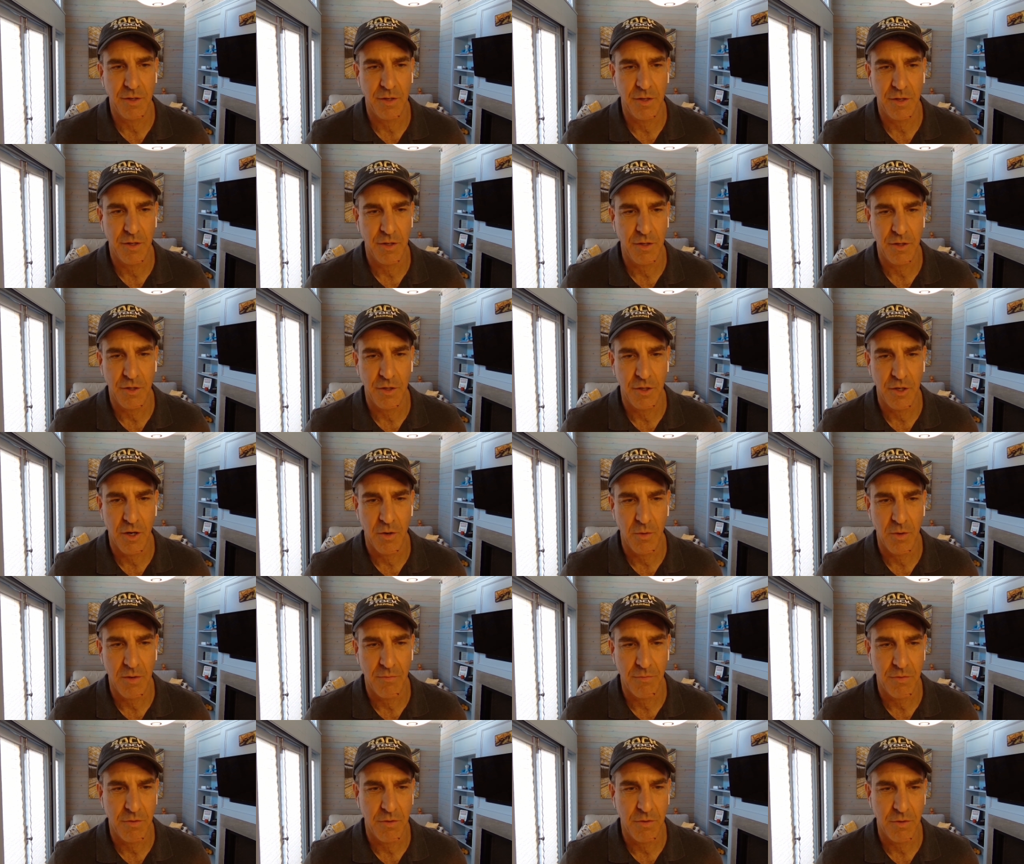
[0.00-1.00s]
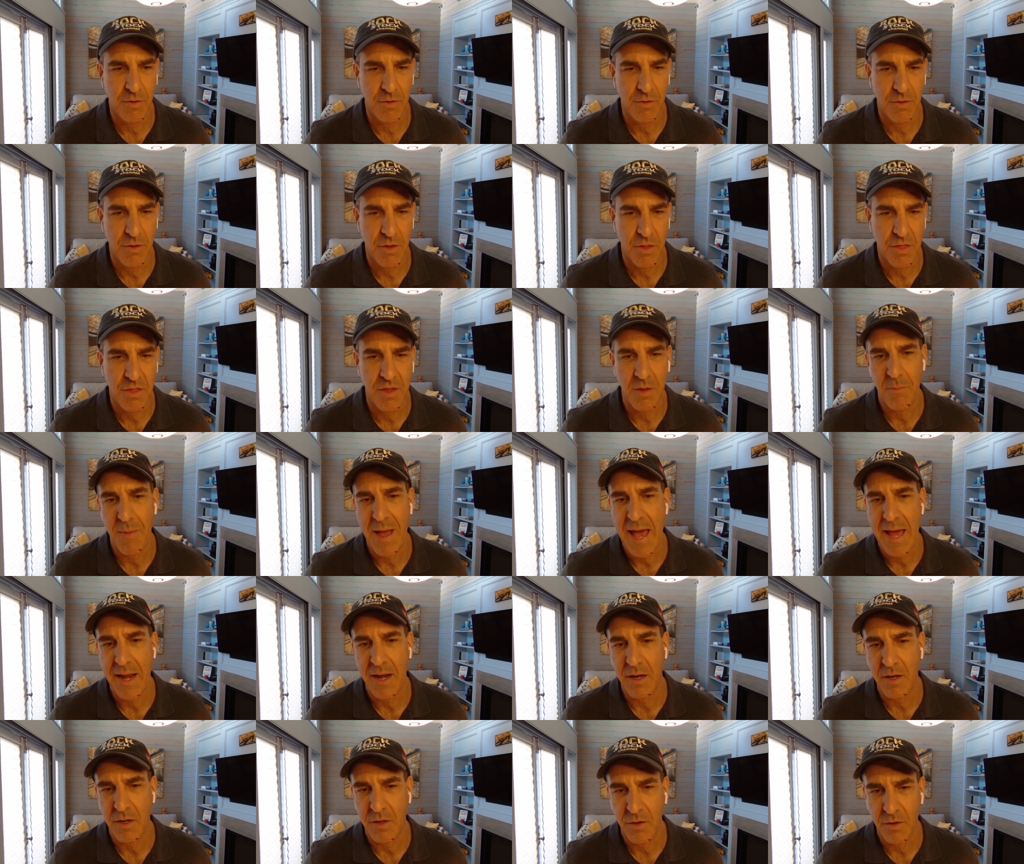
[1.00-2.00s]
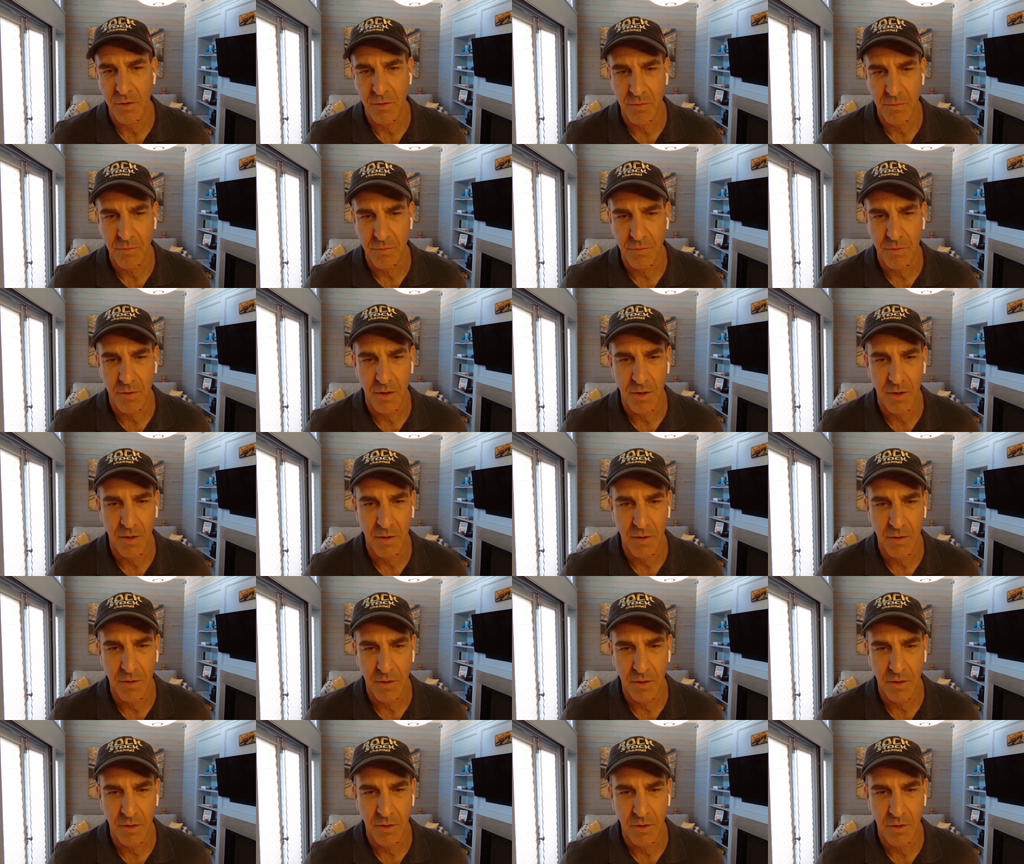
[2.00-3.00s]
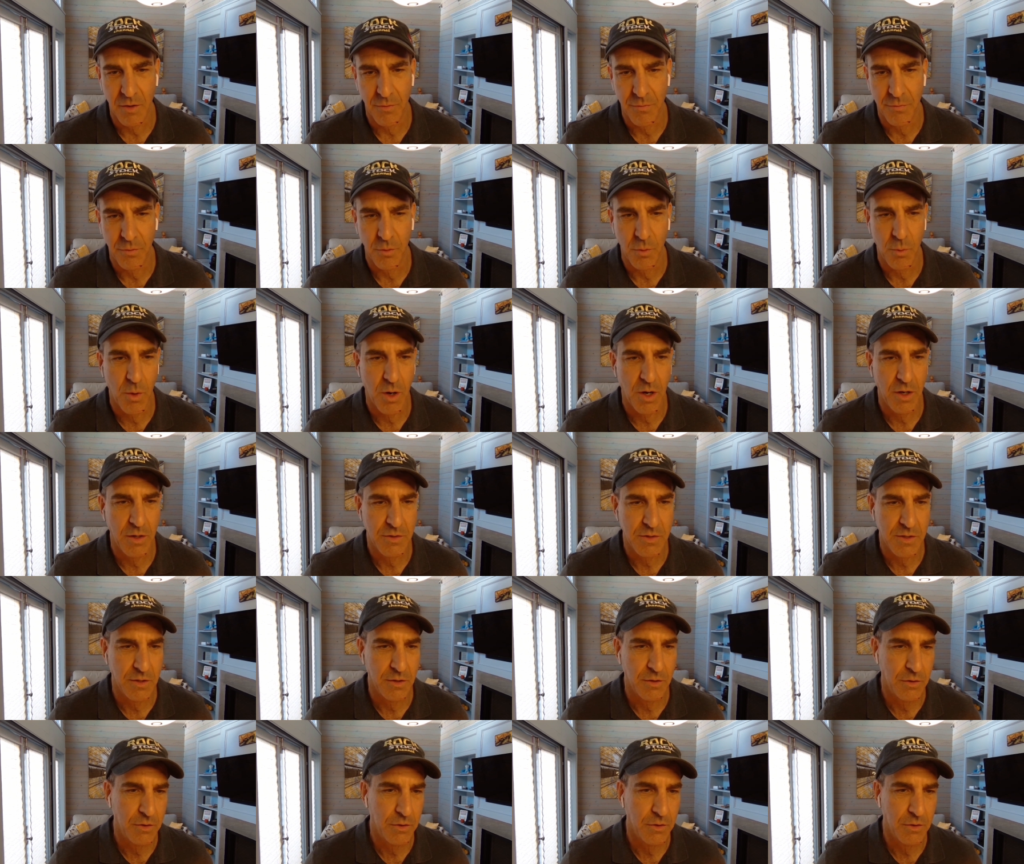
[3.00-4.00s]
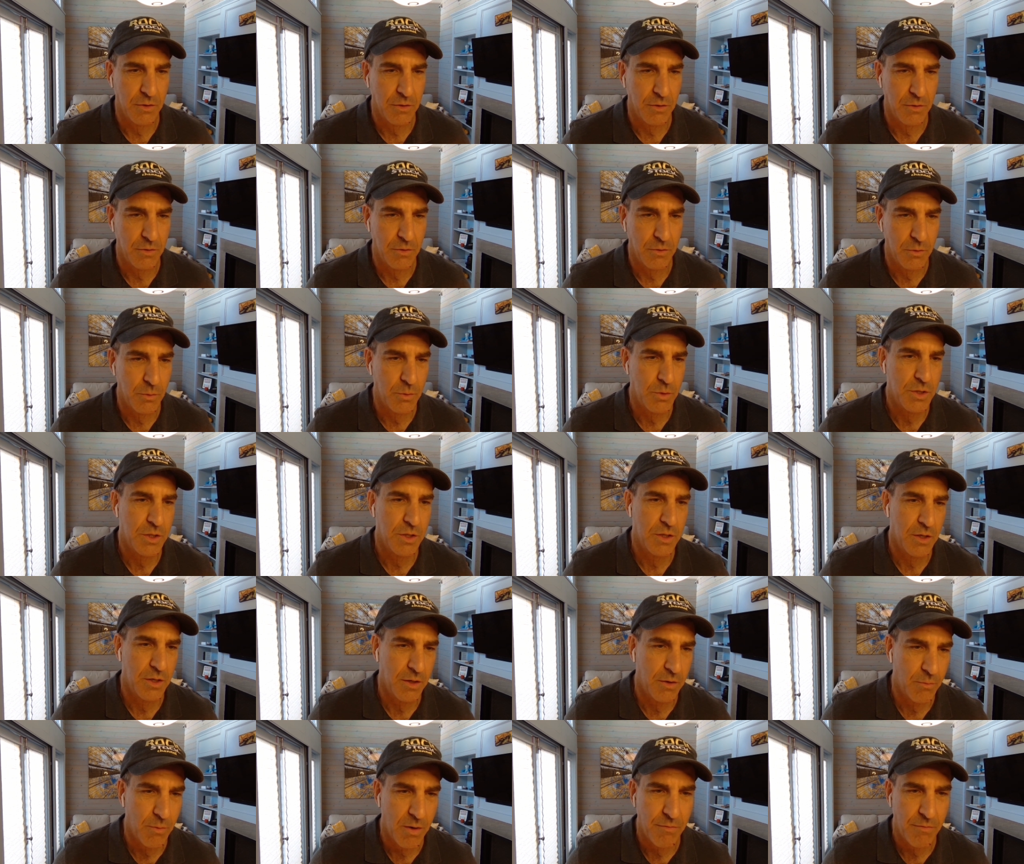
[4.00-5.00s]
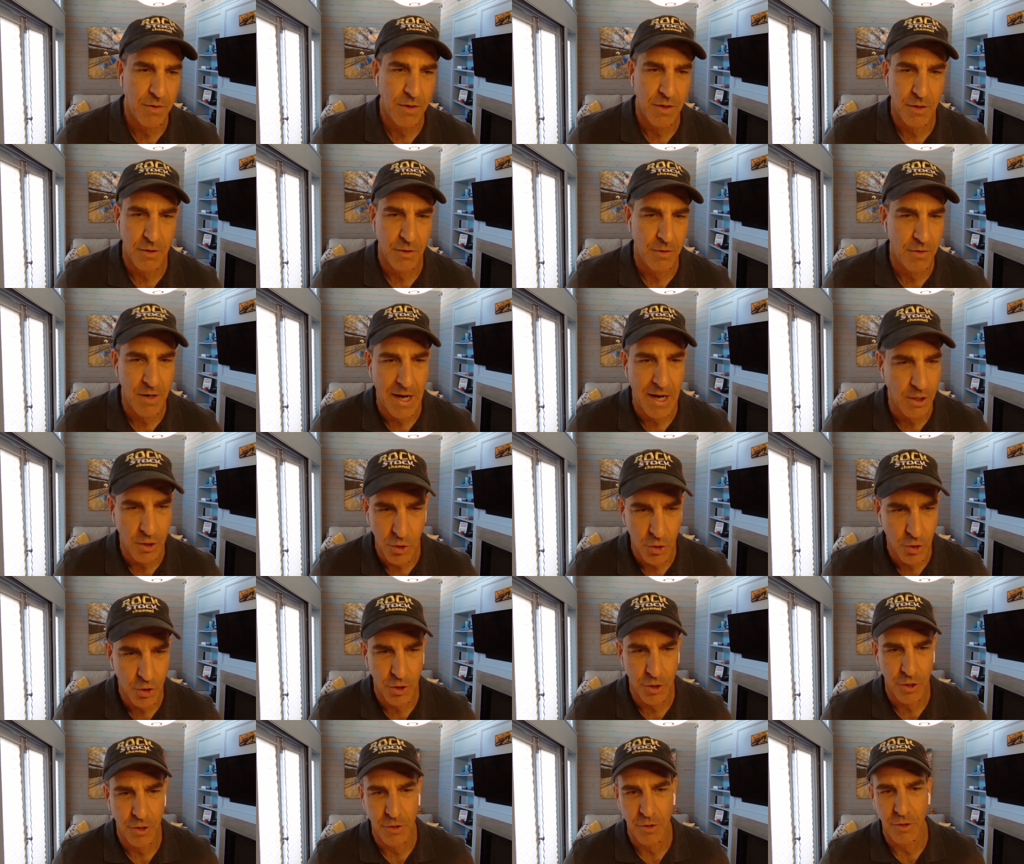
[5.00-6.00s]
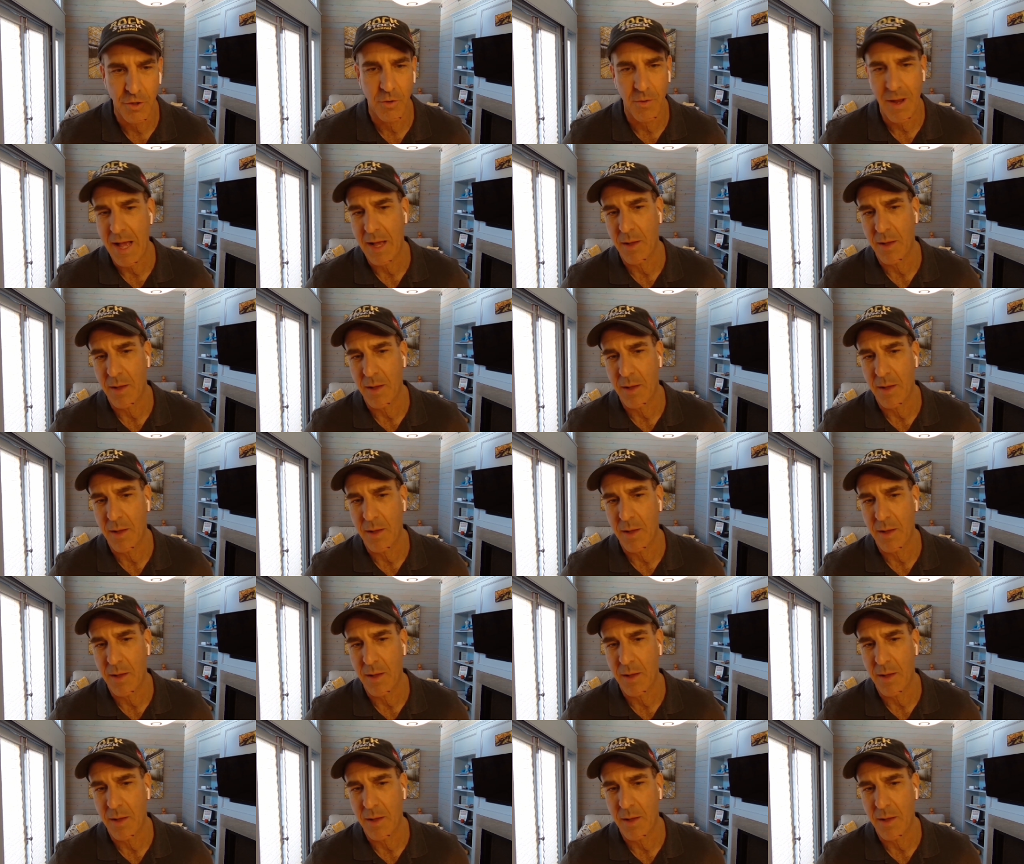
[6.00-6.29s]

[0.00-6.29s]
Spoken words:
if the thematic of, Fluence and Lucid and Rivian are not good,